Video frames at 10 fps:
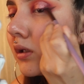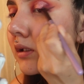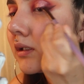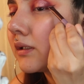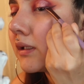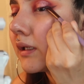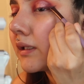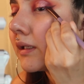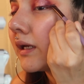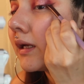do something
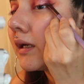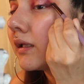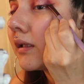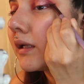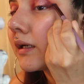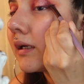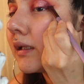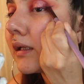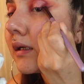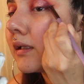like that, like
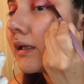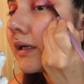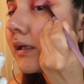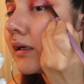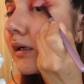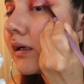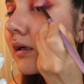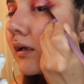a little liner.